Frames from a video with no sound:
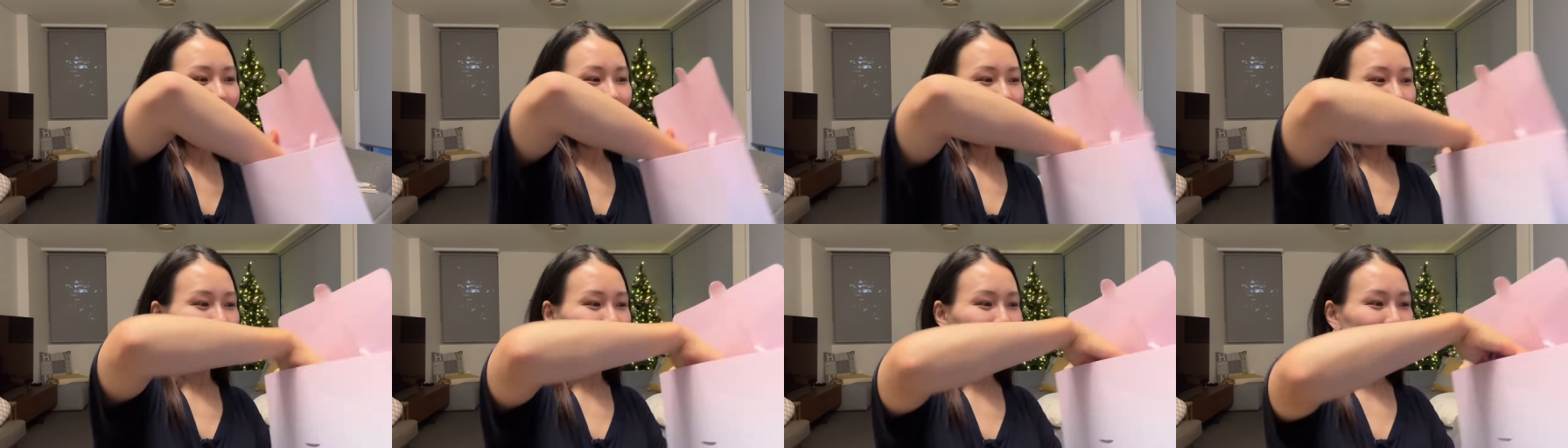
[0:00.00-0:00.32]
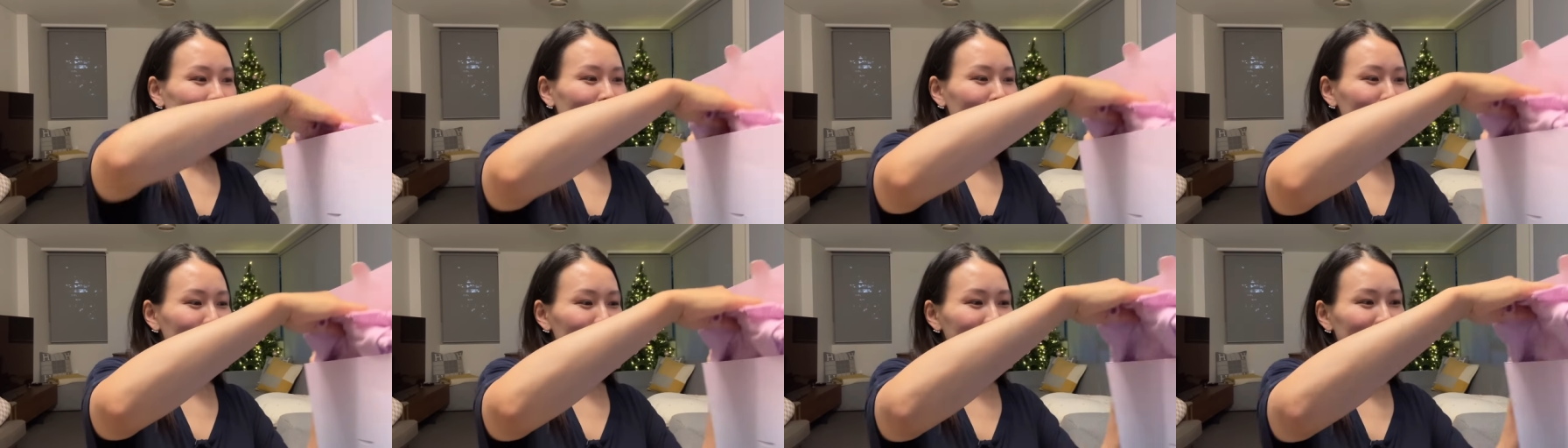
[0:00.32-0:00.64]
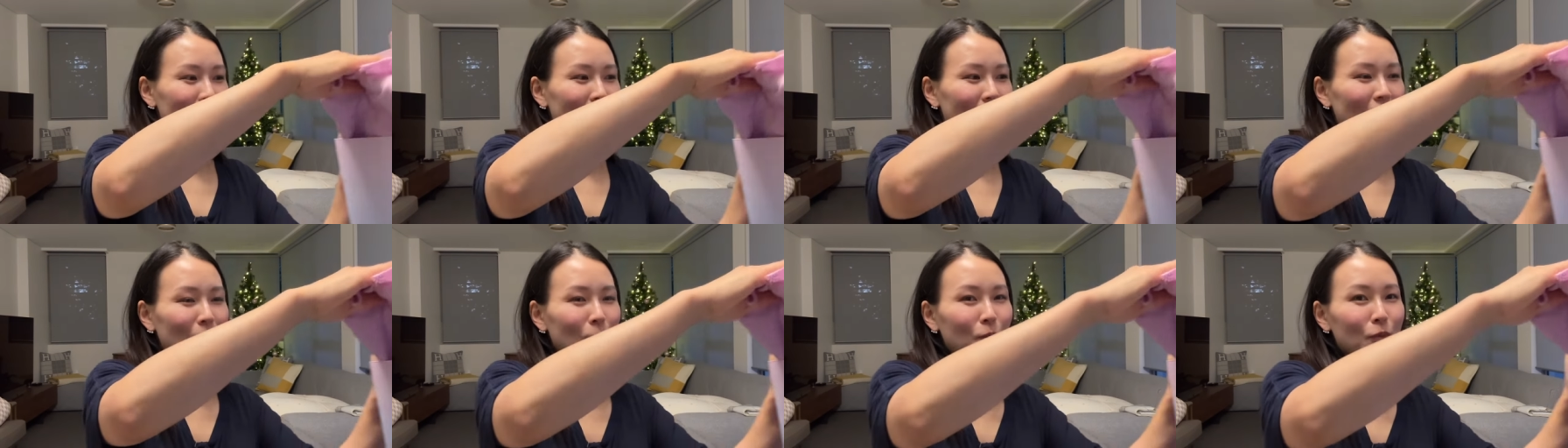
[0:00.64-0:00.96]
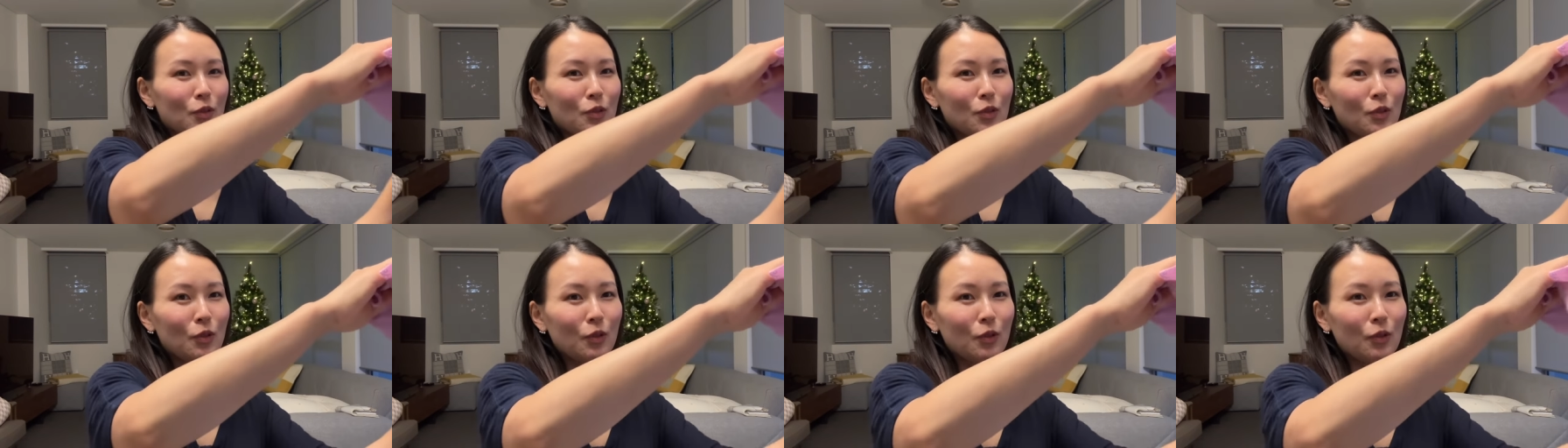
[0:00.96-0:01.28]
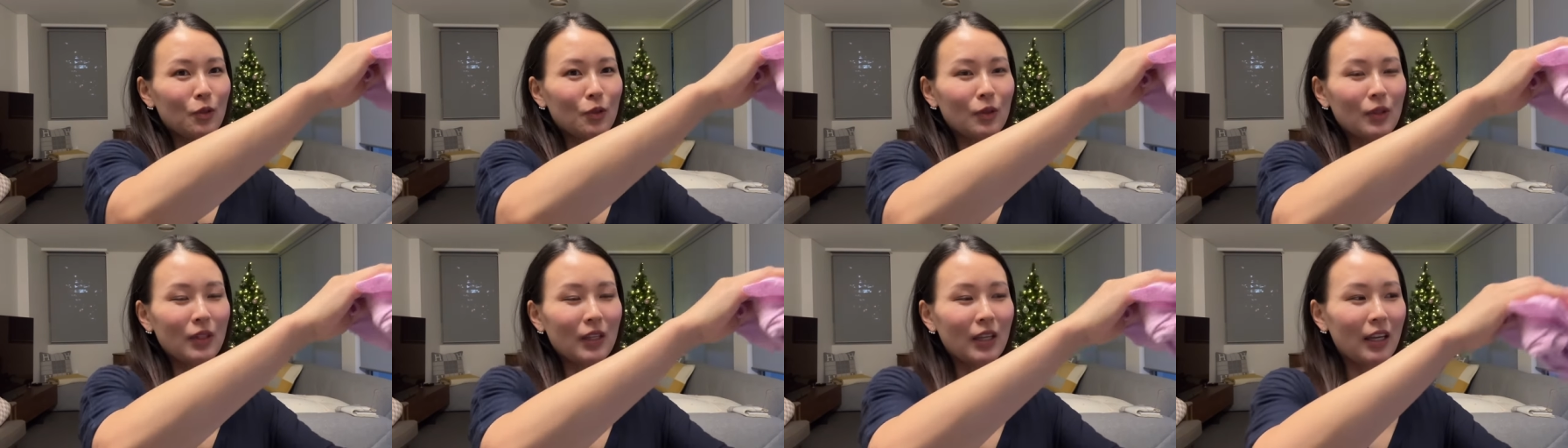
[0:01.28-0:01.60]
I just
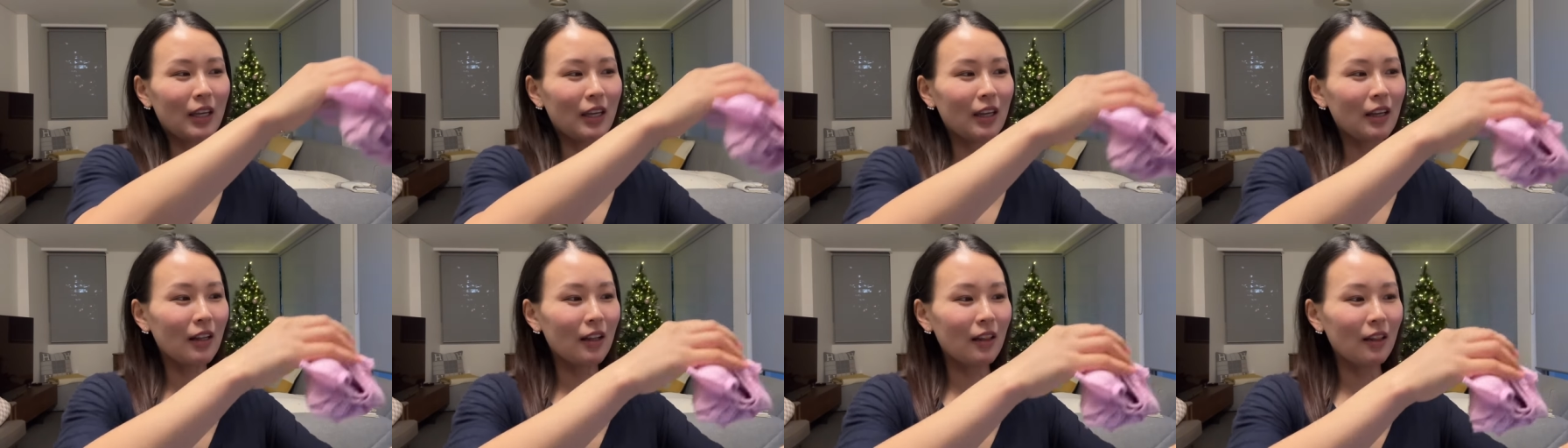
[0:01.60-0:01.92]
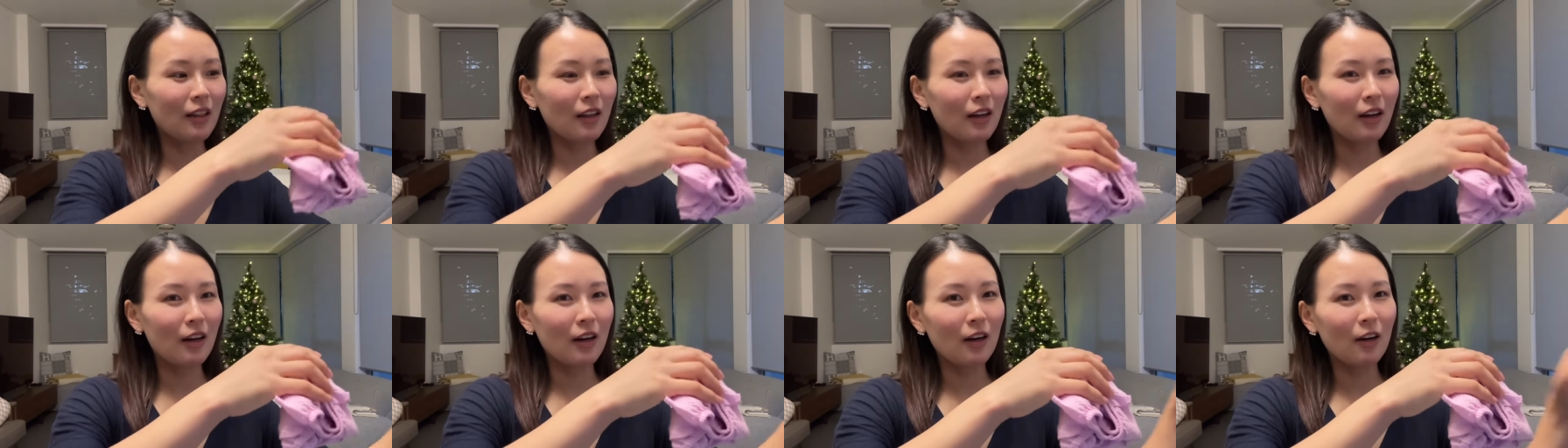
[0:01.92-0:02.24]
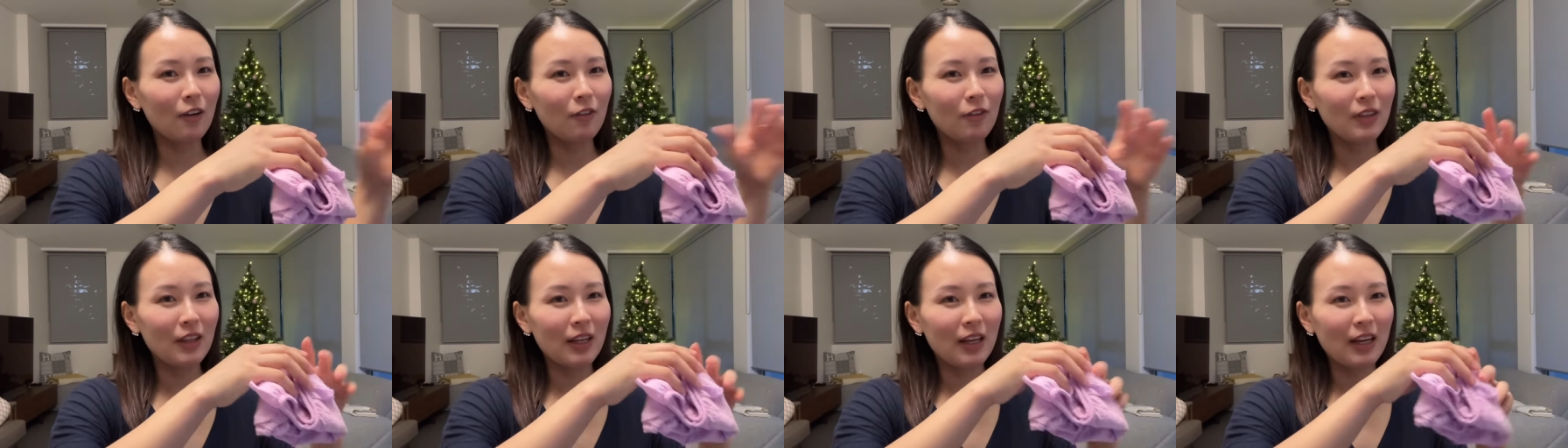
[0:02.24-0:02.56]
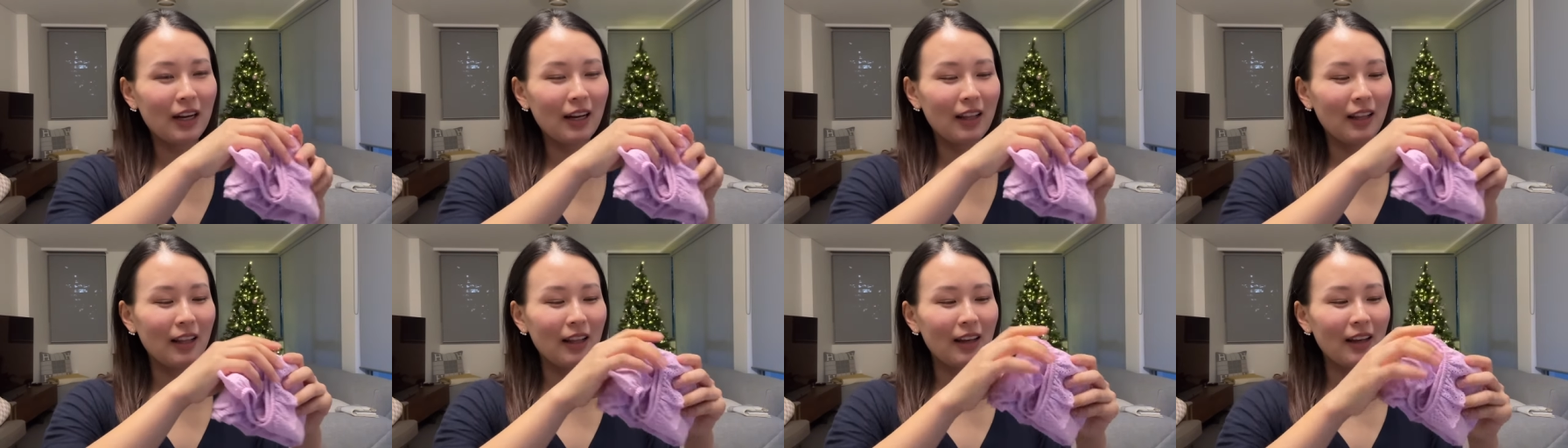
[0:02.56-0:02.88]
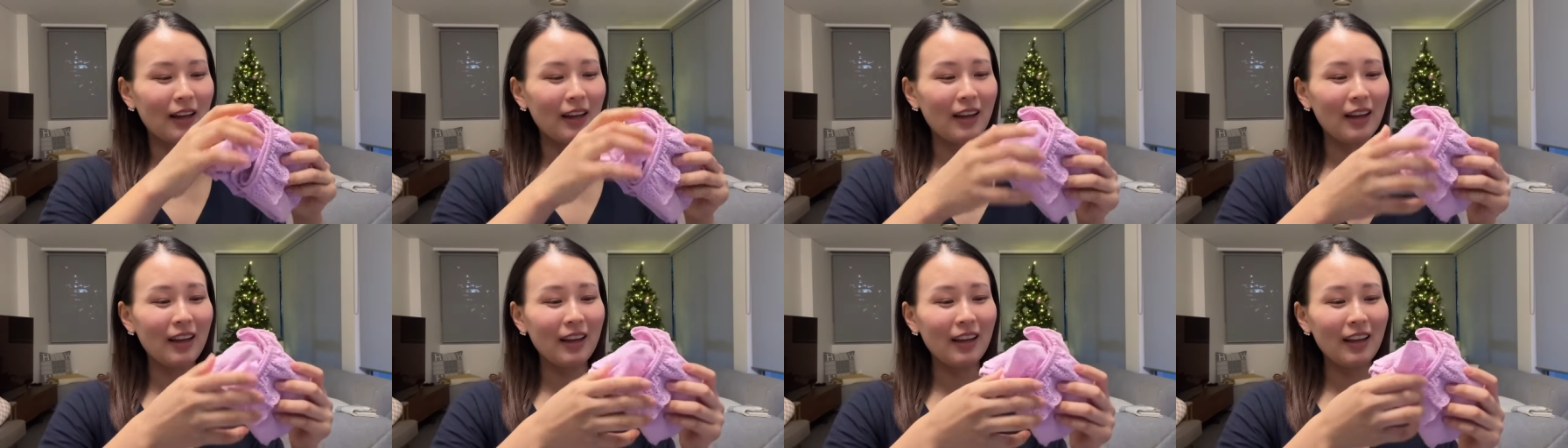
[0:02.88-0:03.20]
absolutely love the
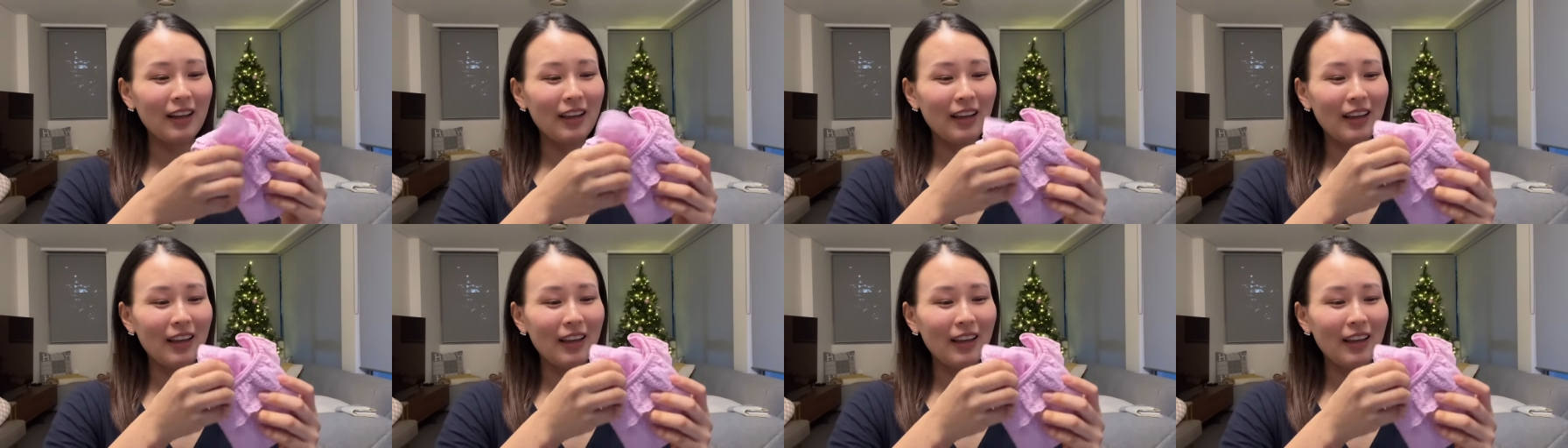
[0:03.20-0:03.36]
color.